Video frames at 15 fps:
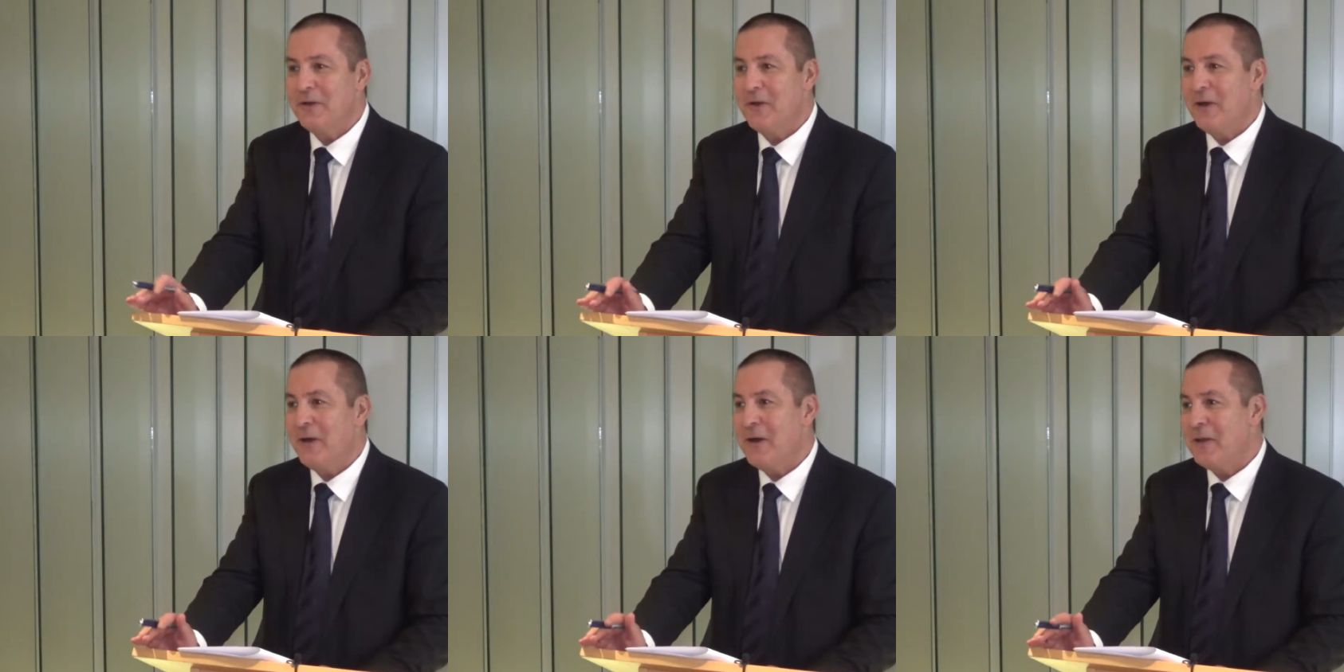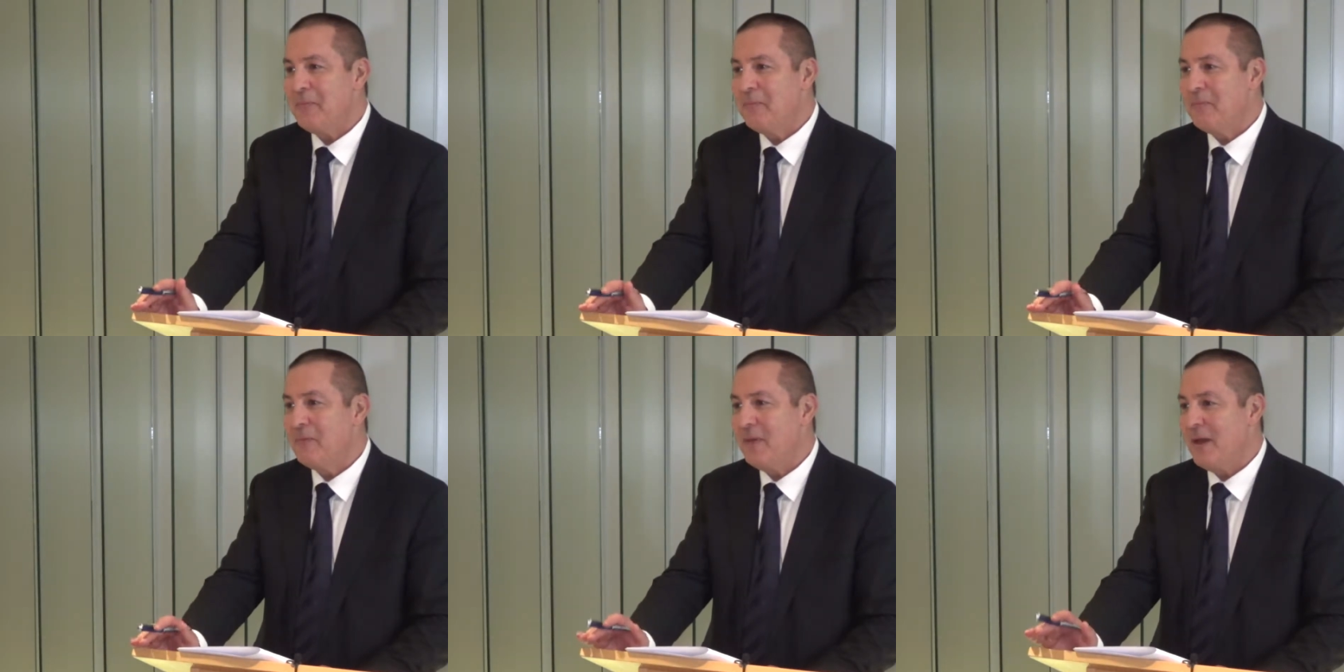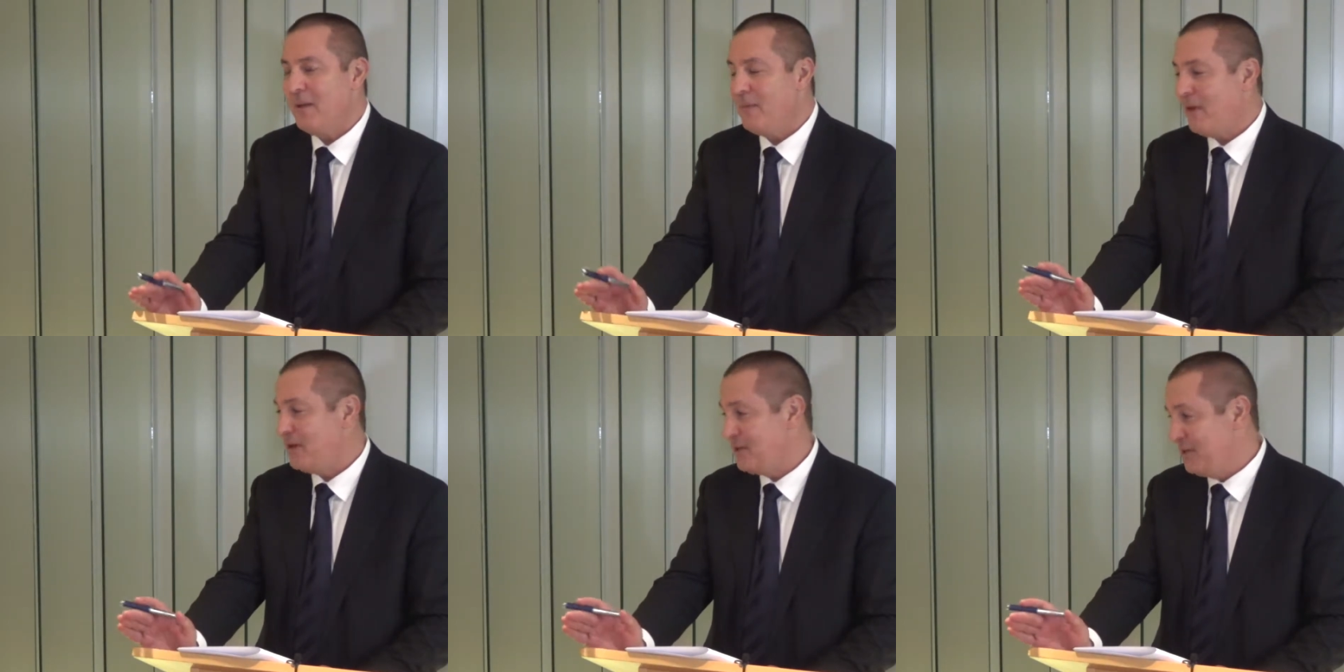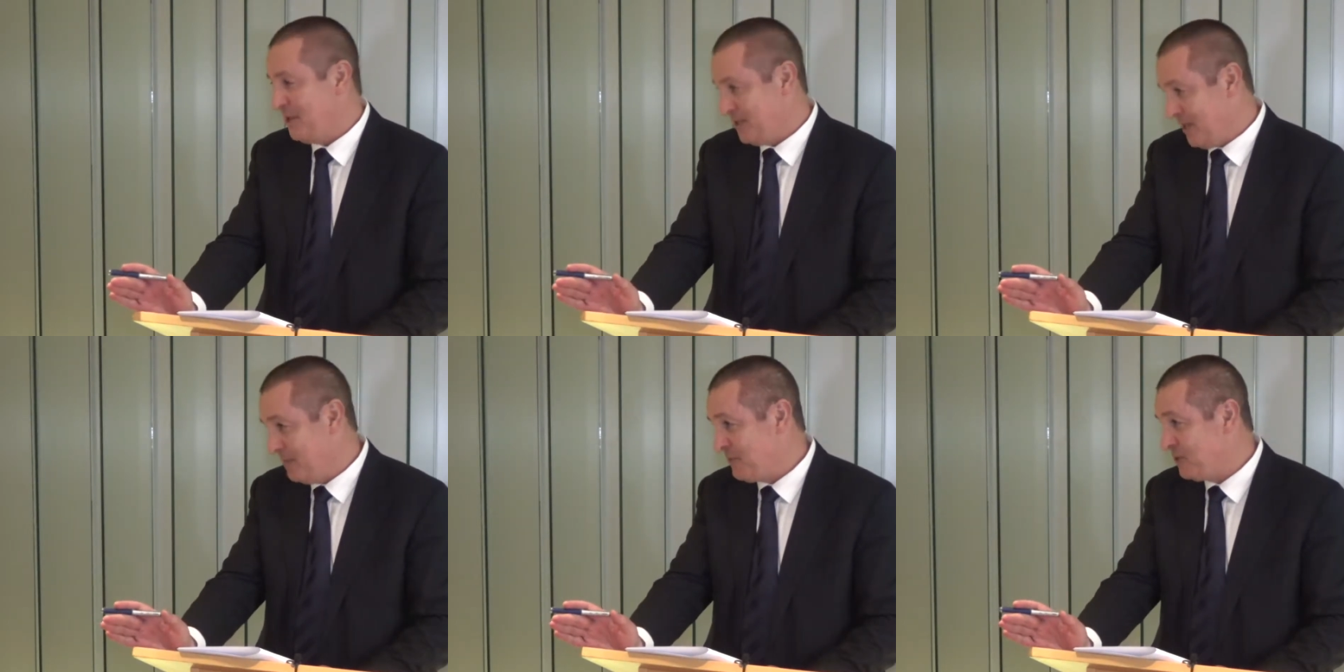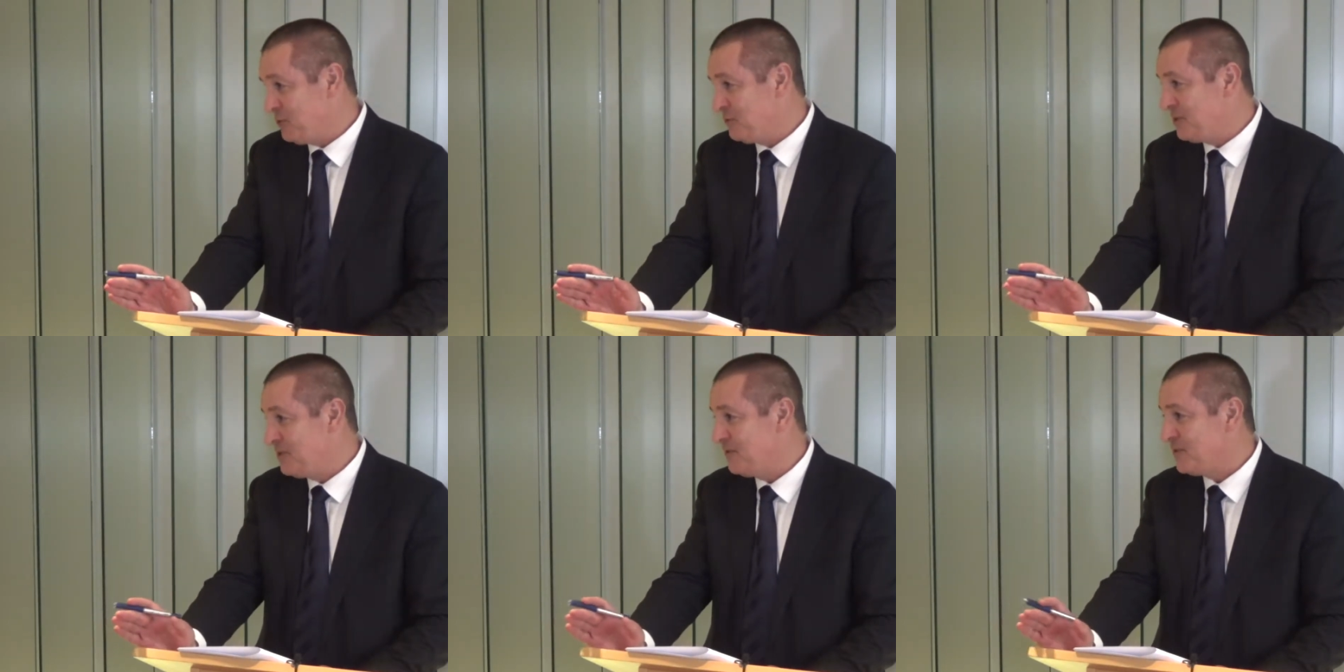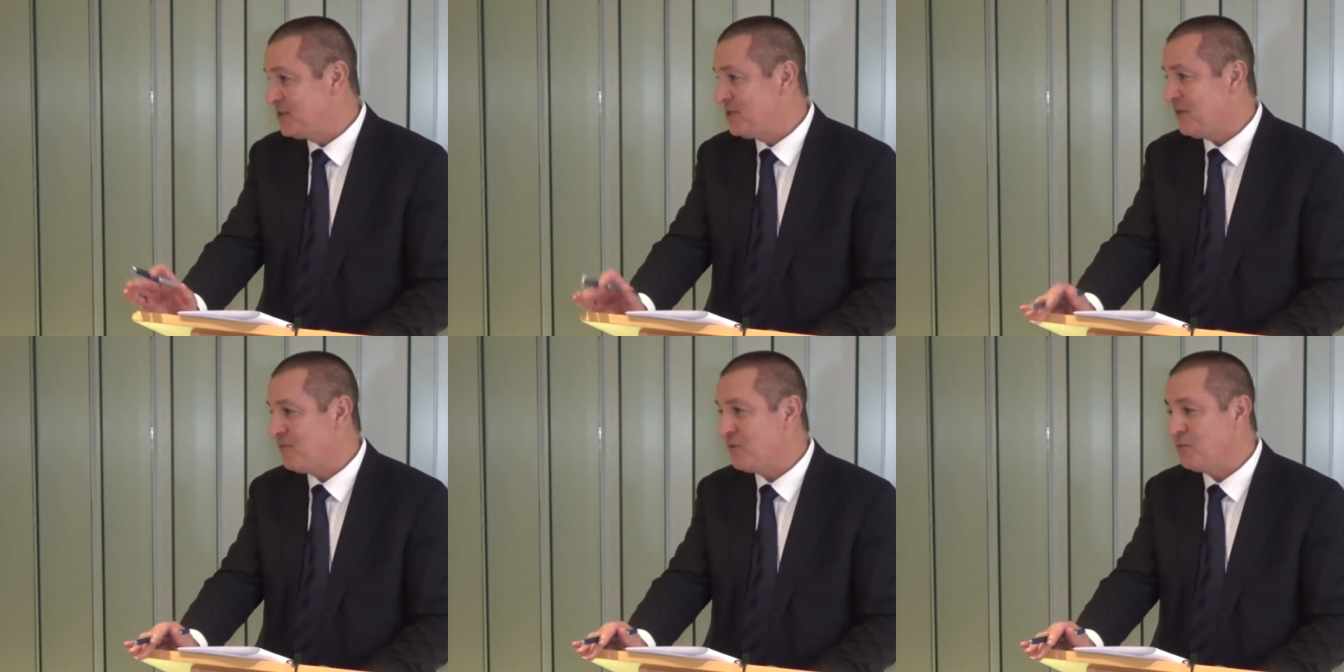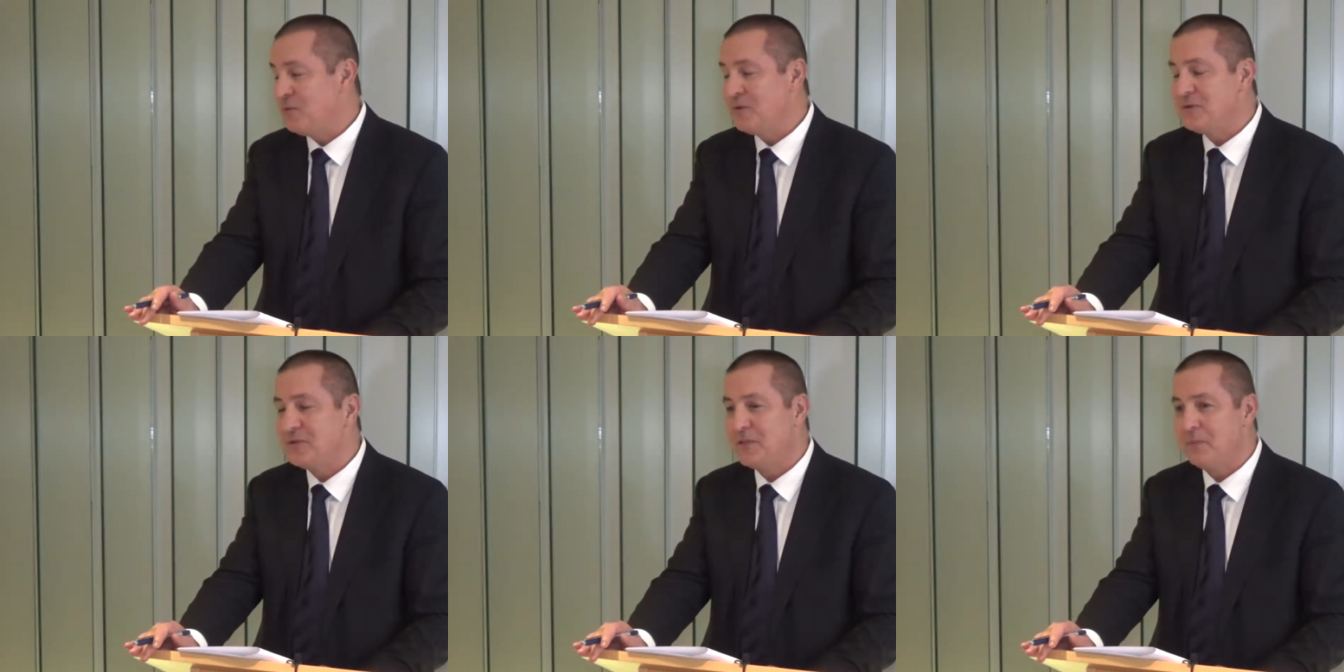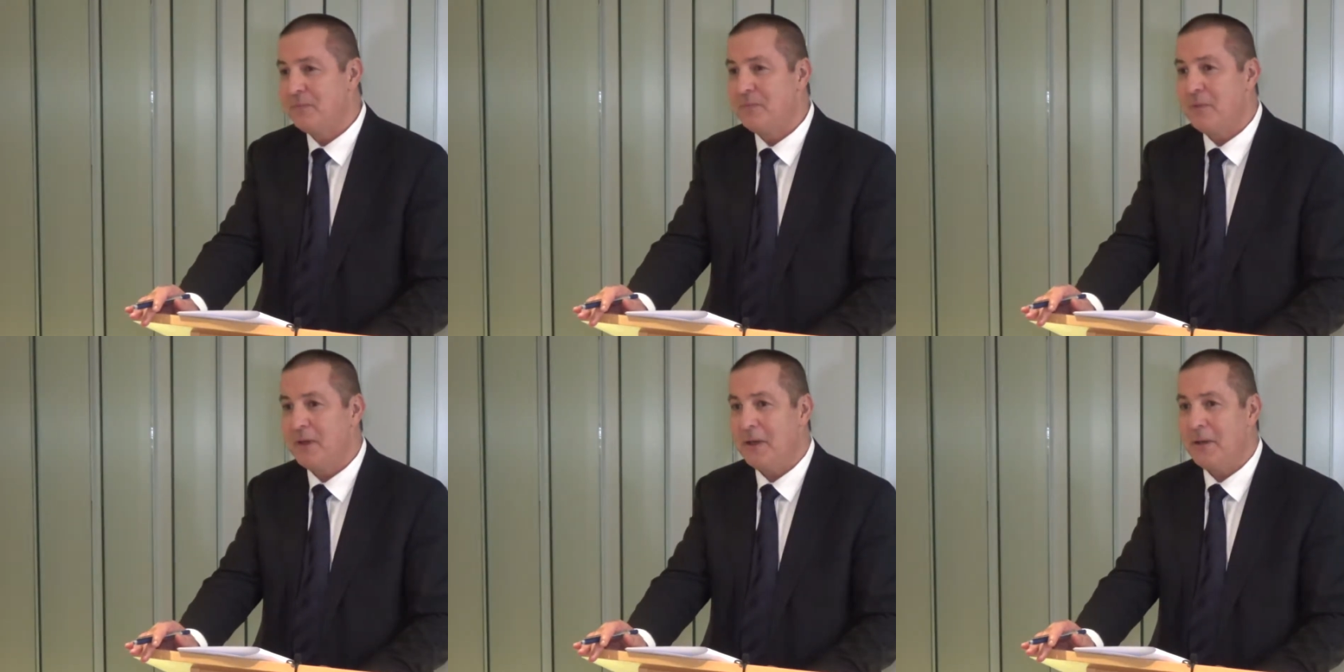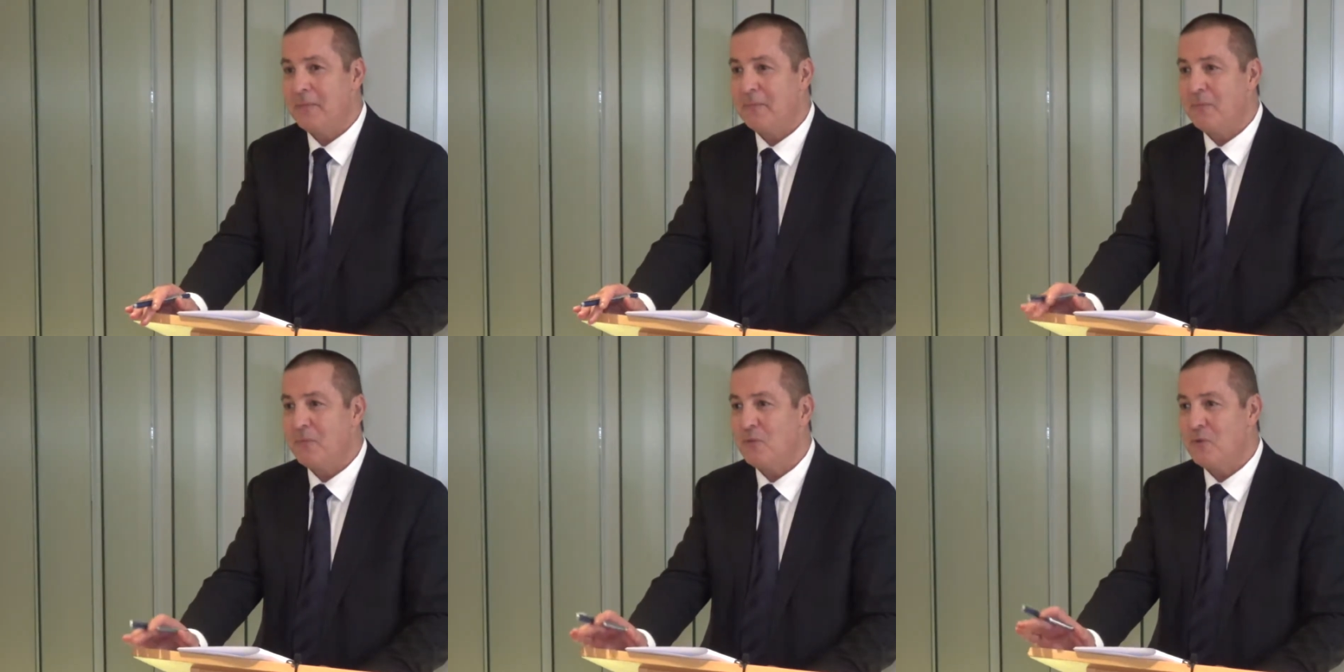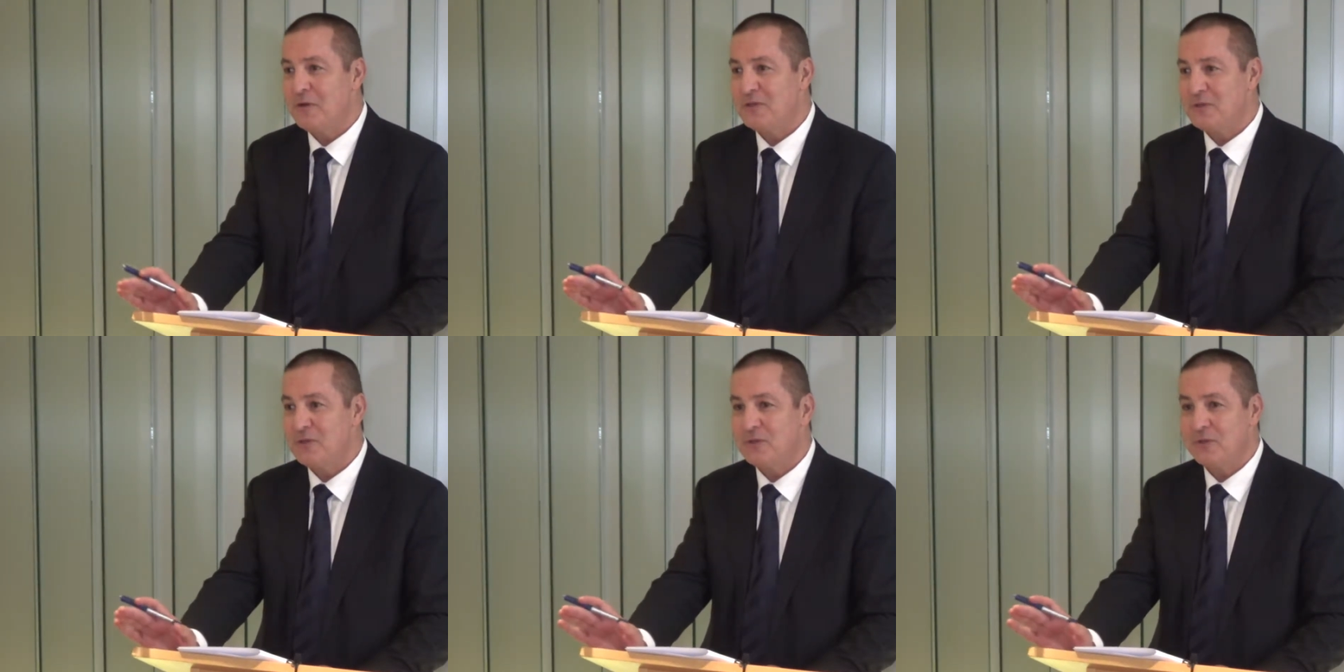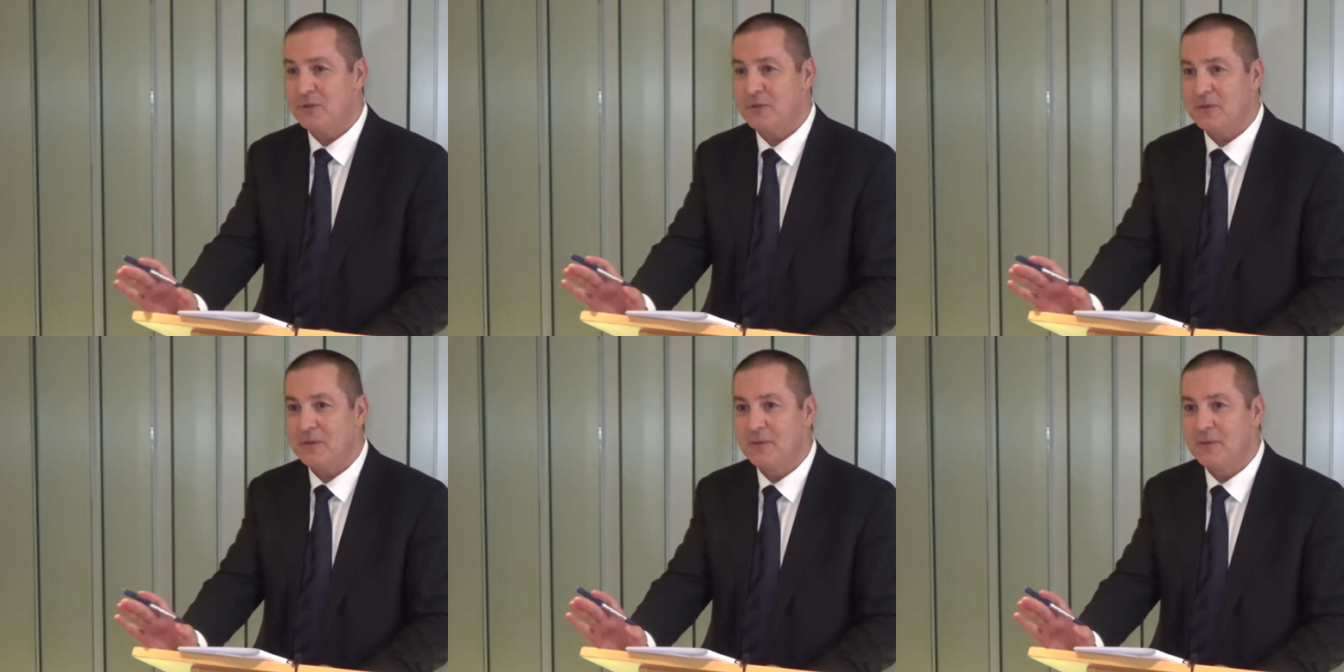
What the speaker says: I attempted to assist Geoffrey with some research on